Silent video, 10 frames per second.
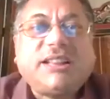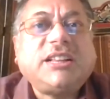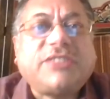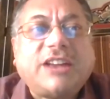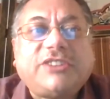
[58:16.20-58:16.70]

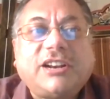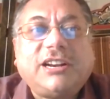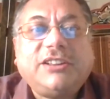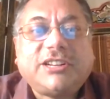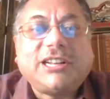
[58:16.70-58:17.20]
this National
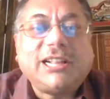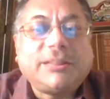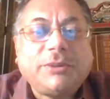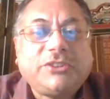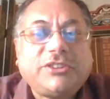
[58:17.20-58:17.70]
Digital
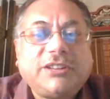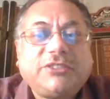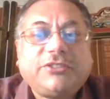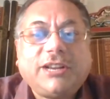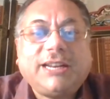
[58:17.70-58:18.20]
Health Mission
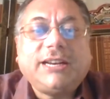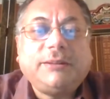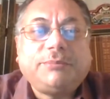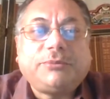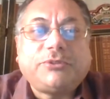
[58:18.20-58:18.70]
is
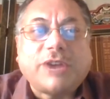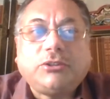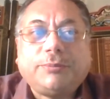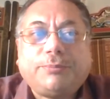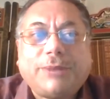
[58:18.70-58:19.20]
really trying
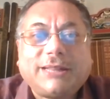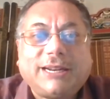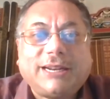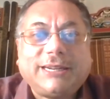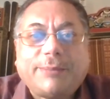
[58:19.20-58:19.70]
to plug
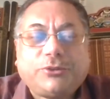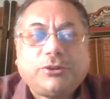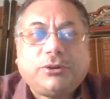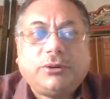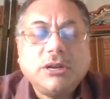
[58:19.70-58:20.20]
that gap.
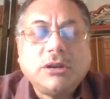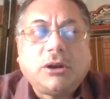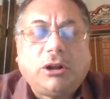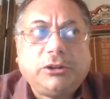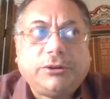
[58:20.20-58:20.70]
So
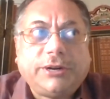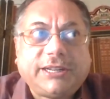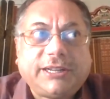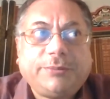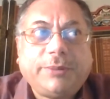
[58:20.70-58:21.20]
although it
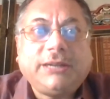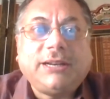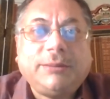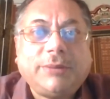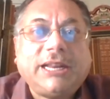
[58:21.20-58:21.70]
is being
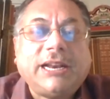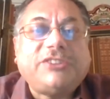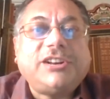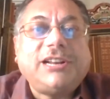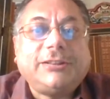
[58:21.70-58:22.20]
done by the
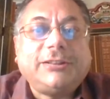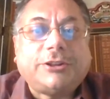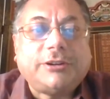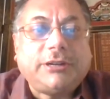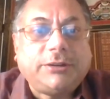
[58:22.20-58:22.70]
National Health
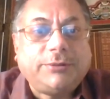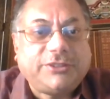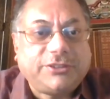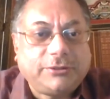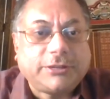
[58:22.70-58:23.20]
Authority, which
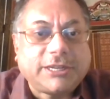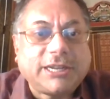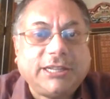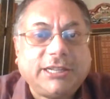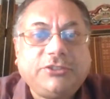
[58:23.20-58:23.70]
is looking
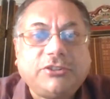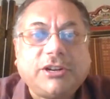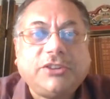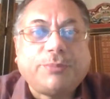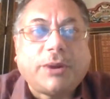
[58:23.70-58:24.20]
at the
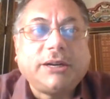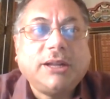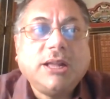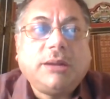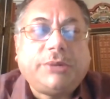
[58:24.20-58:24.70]
insurance part,
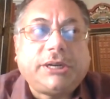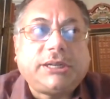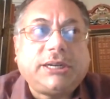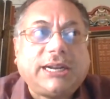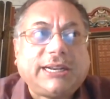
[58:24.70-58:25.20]

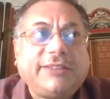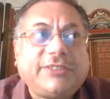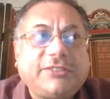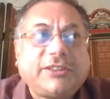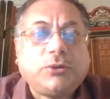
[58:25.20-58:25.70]
but at least
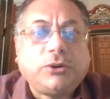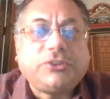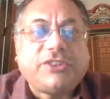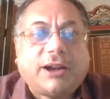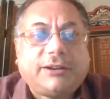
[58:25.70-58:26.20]
it's a good
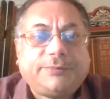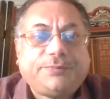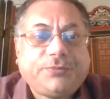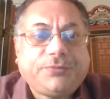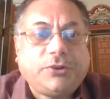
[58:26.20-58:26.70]
start.
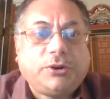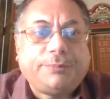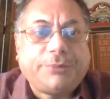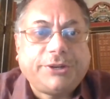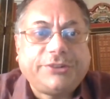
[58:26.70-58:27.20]
So
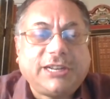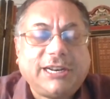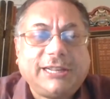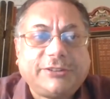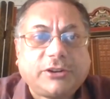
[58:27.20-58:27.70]
personal
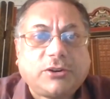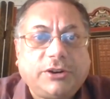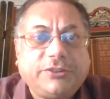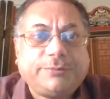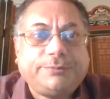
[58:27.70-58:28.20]
health
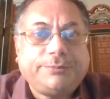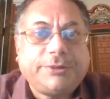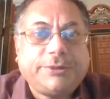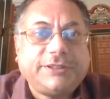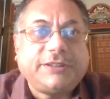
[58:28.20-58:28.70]
records,
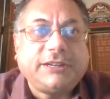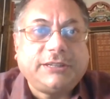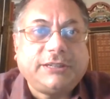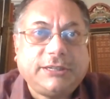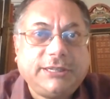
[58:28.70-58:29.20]

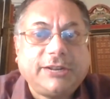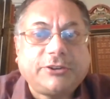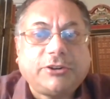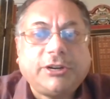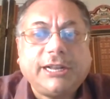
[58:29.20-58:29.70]
person-centered
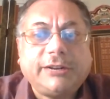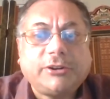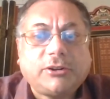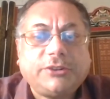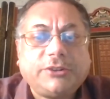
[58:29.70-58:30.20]
electronic health
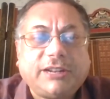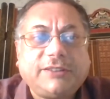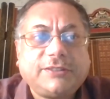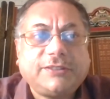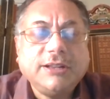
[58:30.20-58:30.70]
records,
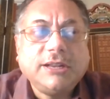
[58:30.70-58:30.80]
that's